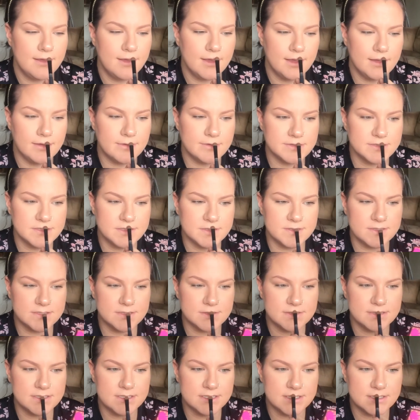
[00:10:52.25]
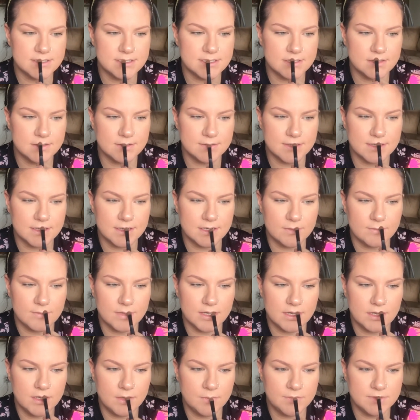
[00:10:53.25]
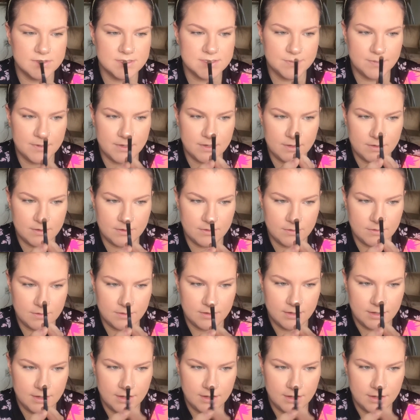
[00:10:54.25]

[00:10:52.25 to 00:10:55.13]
and just do some detail work on my Cupid's bow,